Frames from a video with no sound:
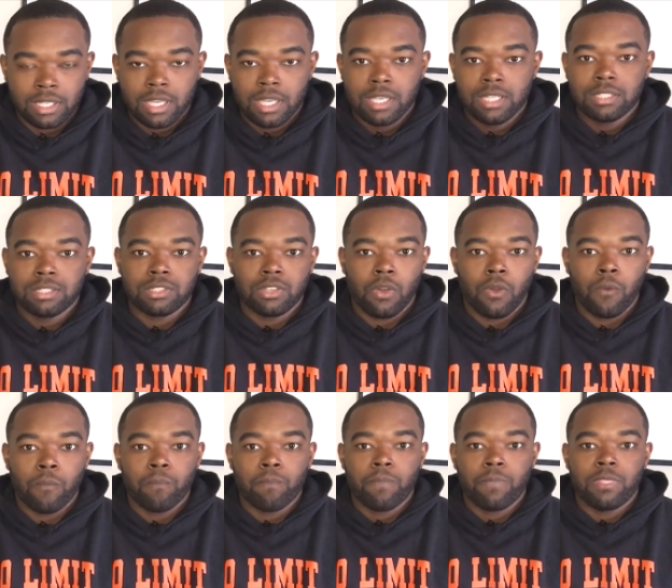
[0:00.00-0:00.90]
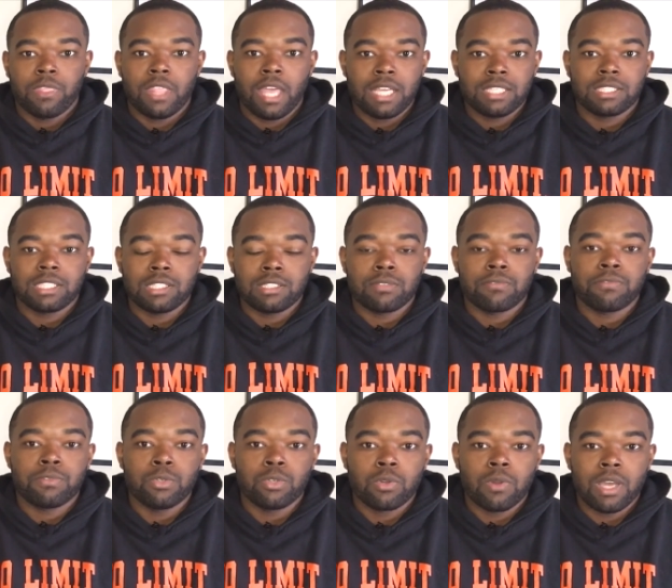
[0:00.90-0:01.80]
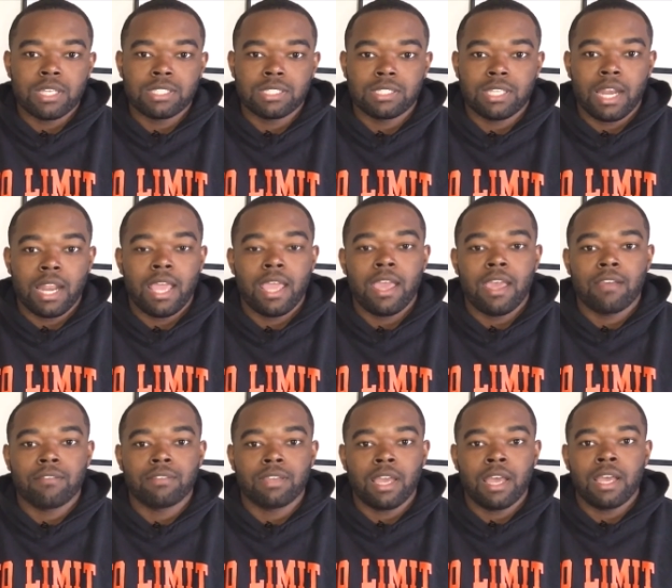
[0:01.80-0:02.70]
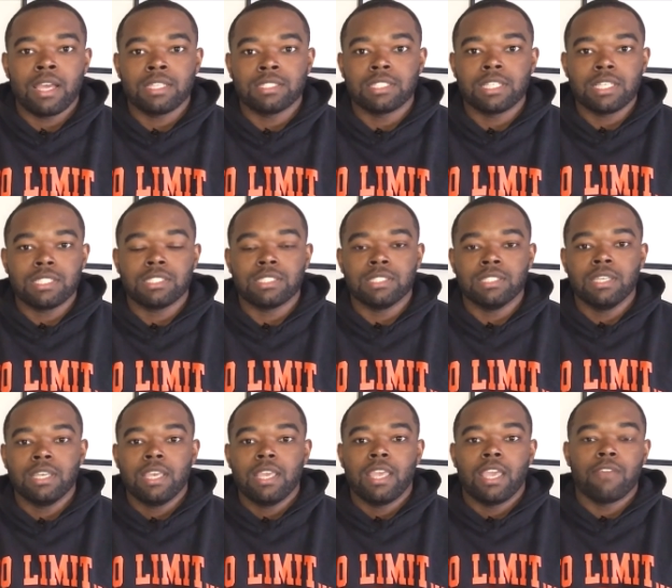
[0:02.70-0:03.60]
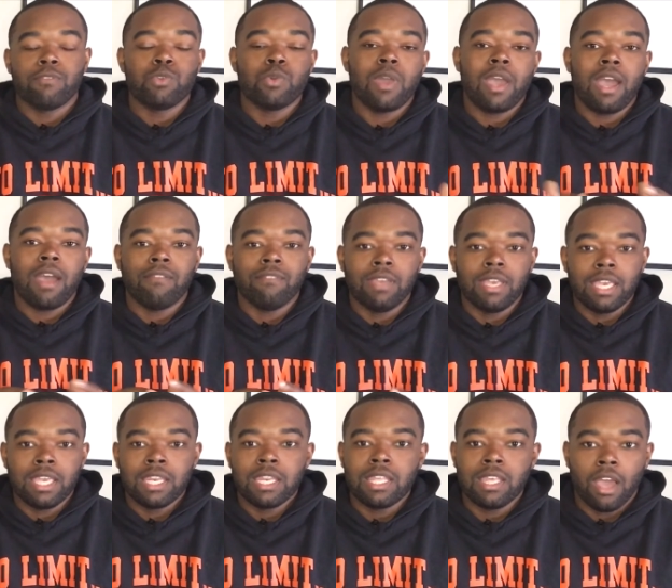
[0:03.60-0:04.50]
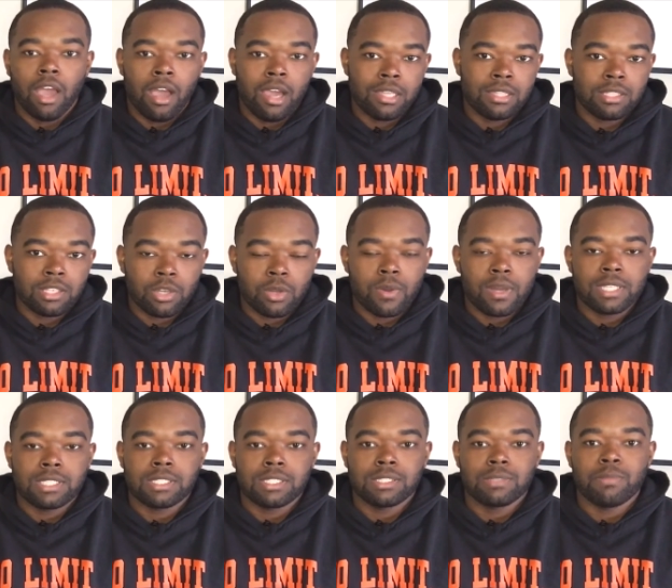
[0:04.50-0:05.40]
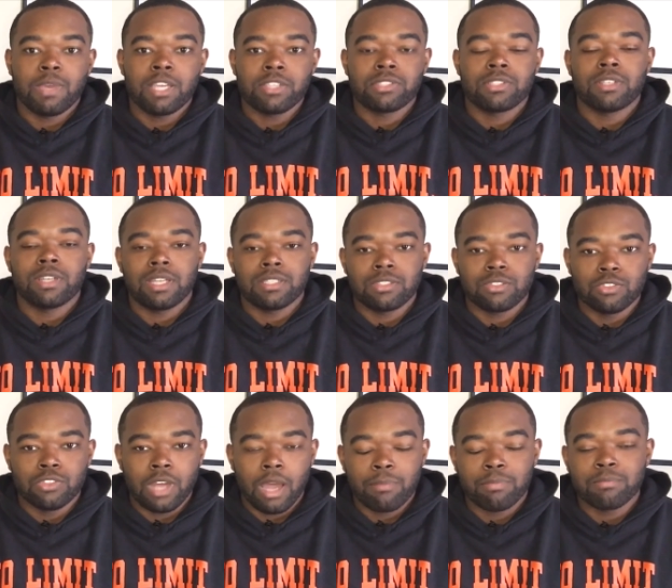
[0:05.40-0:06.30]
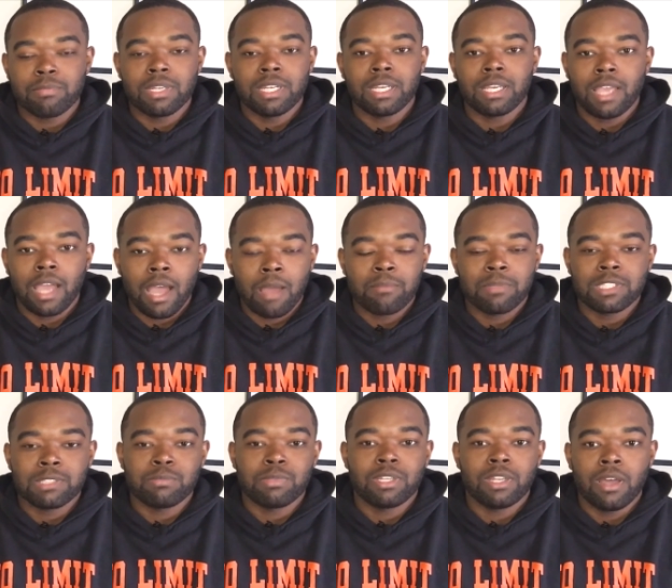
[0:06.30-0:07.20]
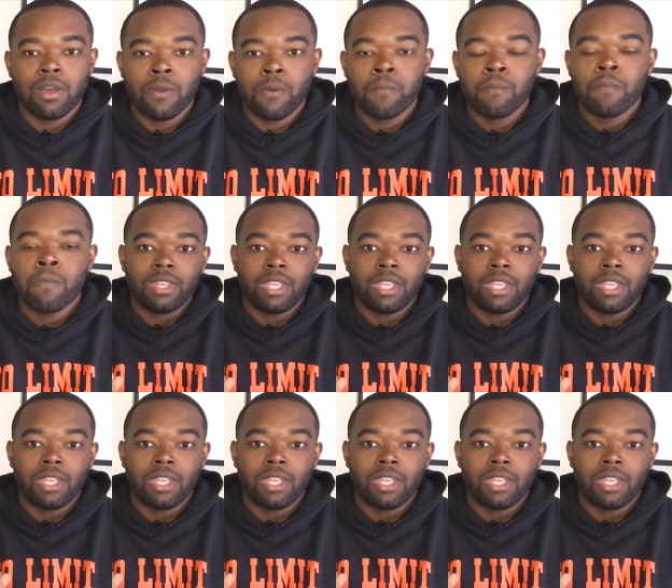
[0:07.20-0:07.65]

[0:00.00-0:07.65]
So that's just a few questions that I have, guys. Listen, if you have any other questions, make sure that you drop them in the comments below.